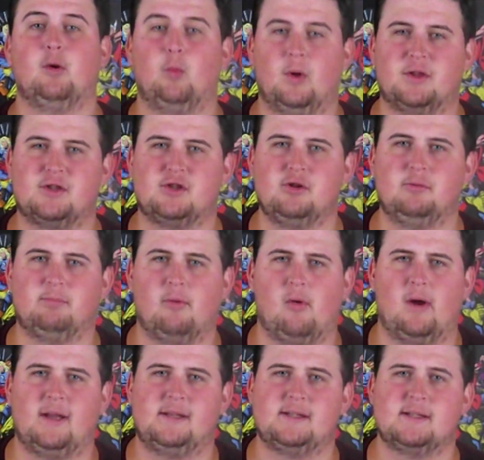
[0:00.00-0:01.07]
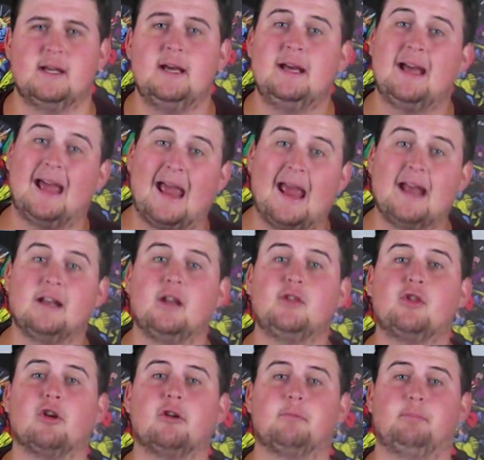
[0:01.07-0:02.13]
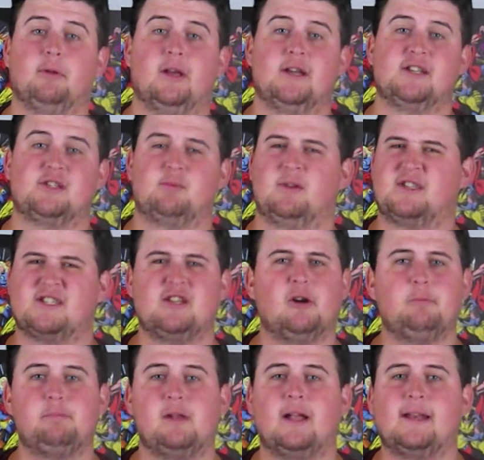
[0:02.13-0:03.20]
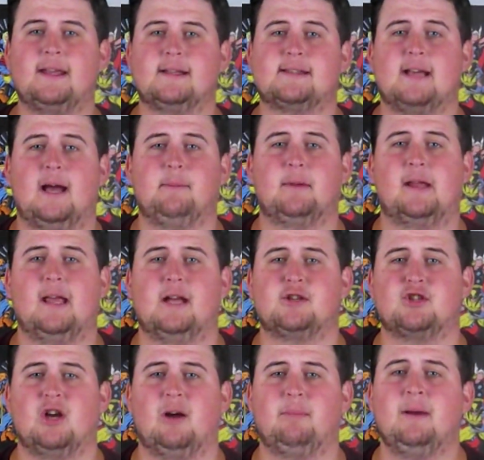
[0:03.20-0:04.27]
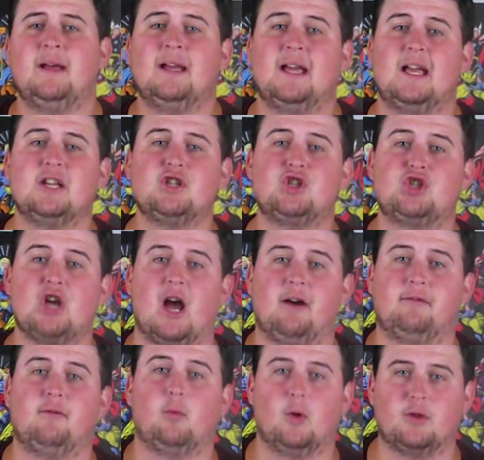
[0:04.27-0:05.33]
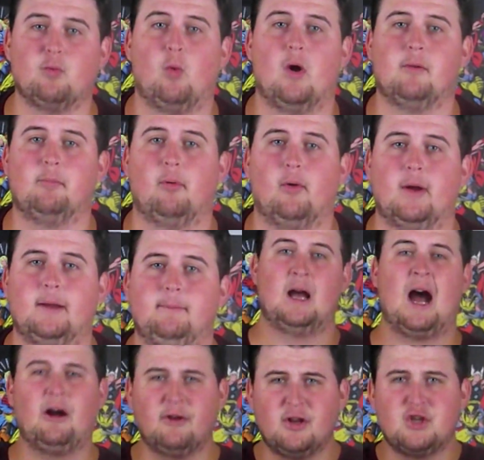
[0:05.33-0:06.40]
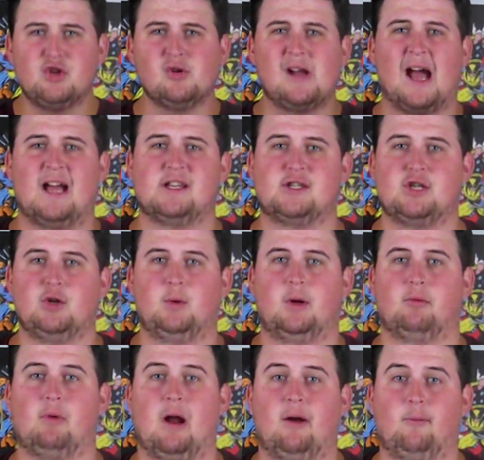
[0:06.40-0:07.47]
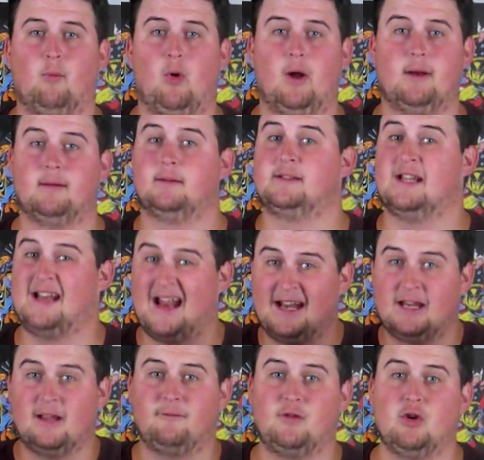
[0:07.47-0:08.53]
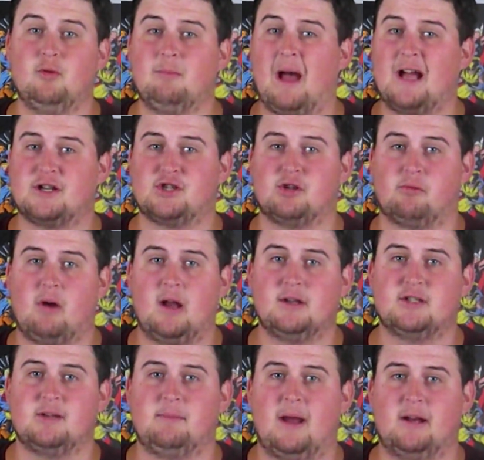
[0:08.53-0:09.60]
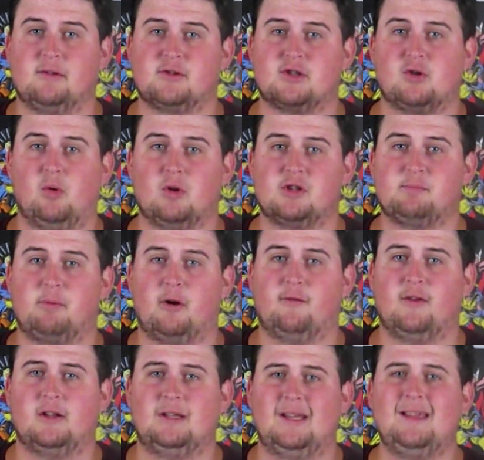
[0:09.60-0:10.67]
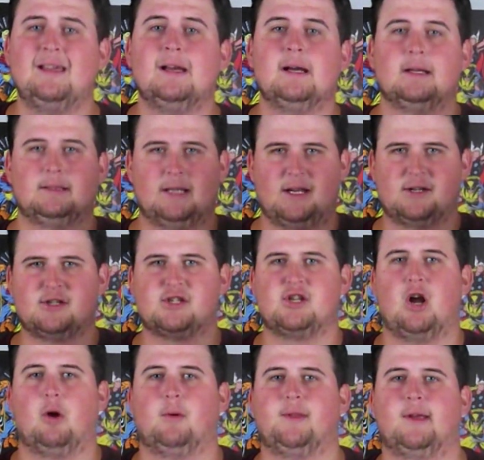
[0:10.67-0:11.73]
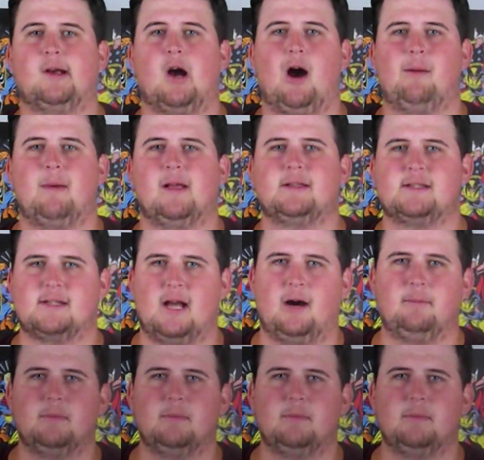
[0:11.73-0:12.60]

with 2 points. And in third place, with still plenty of time to catch up, is Jeff with 1 point. How did you guys do in round one? Did any of you match the Rotten Tomatoes scores perfectly? Let us know in the comments down